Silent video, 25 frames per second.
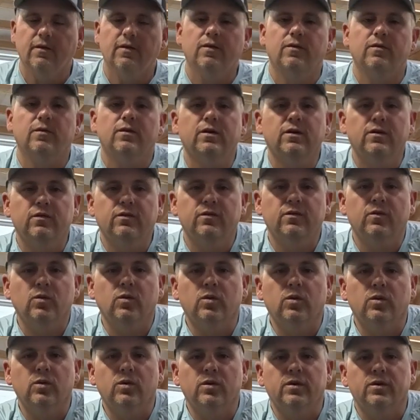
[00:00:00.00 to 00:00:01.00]
3 or
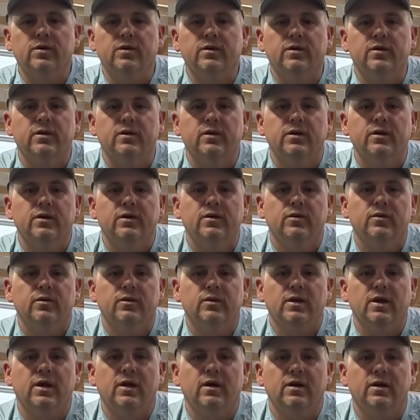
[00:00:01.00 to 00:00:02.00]
4
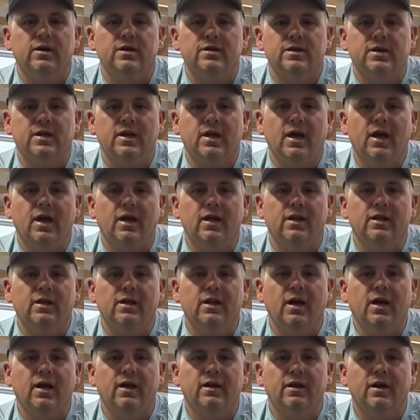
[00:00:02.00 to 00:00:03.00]
areas that I had a
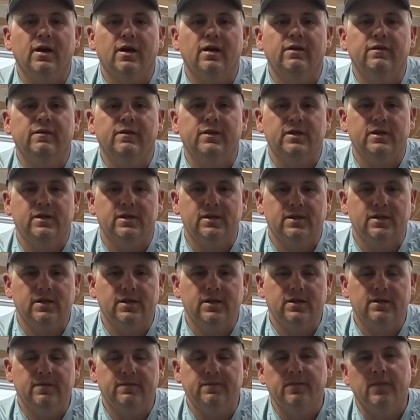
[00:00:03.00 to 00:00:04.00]
lot of confidence
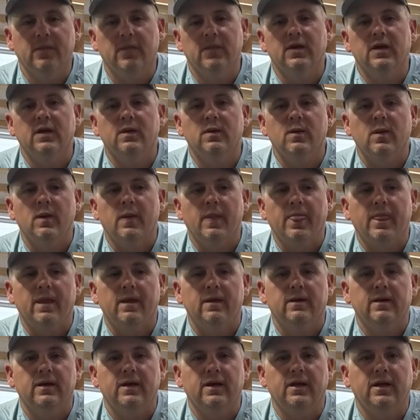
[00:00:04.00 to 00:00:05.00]
in.
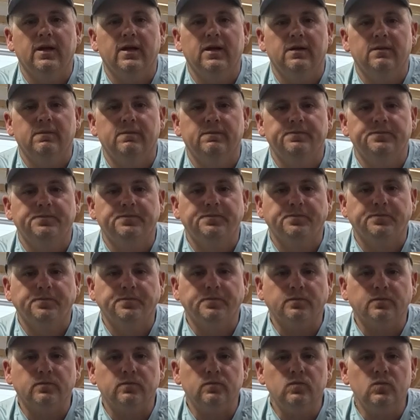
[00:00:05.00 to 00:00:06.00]
And
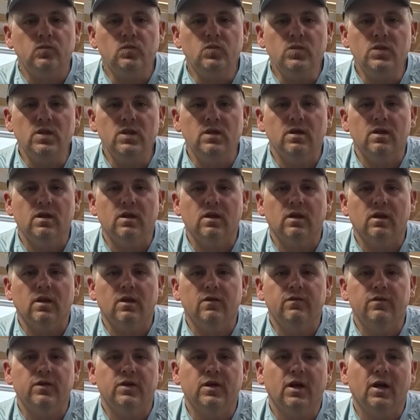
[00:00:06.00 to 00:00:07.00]

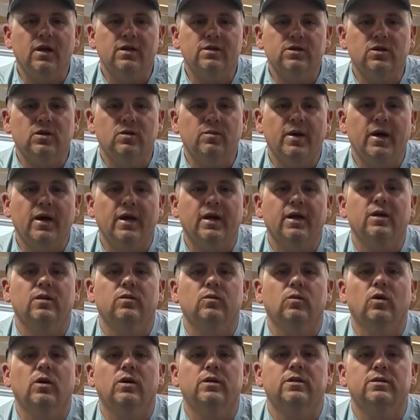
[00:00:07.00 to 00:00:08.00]
if you guys go back
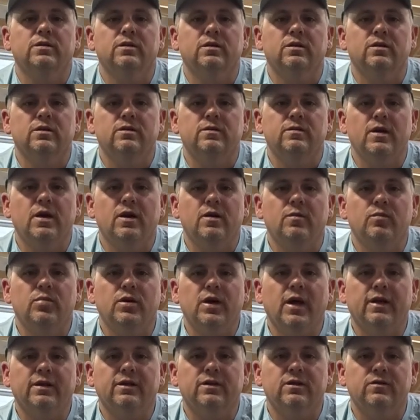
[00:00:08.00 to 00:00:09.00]
and watch the
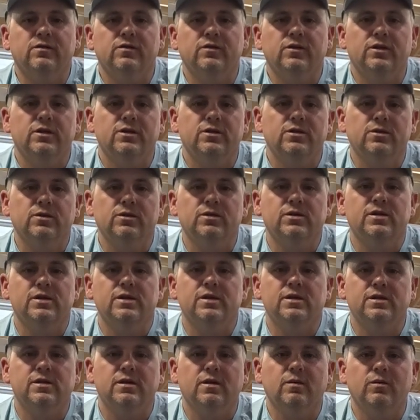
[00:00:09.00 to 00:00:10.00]
practice footage, you'll
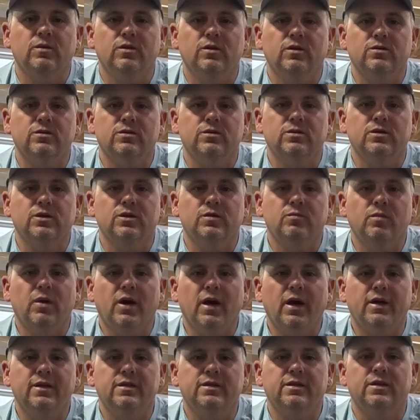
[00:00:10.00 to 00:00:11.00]
see some of those good
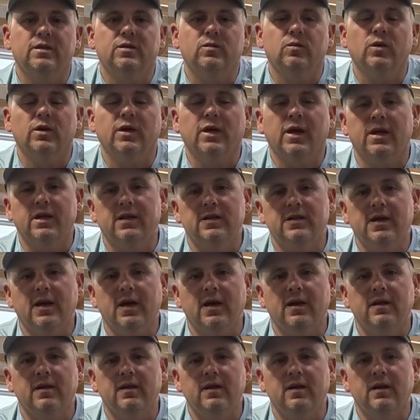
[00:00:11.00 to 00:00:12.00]
bites, and then what kind of
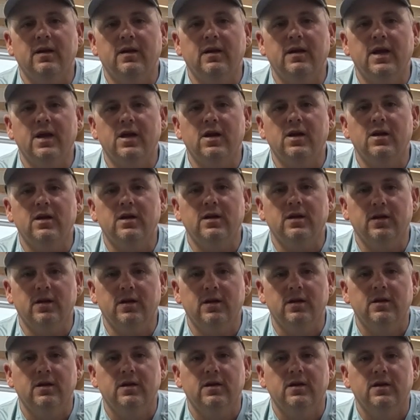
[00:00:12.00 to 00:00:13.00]
type
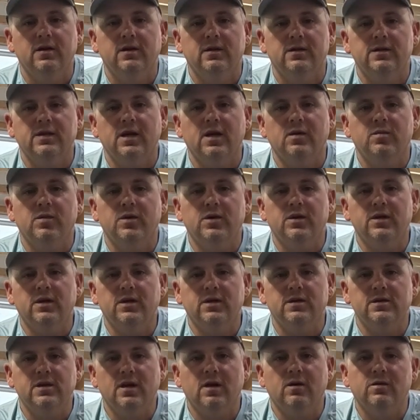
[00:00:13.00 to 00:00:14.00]

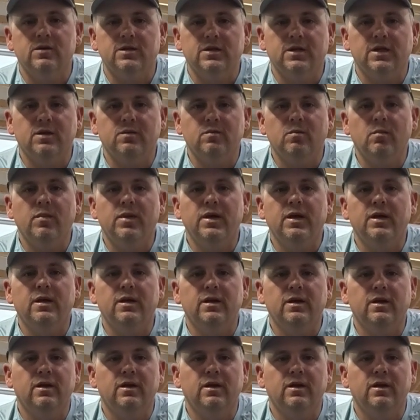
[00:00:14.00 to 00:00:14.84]
areas I was getting bit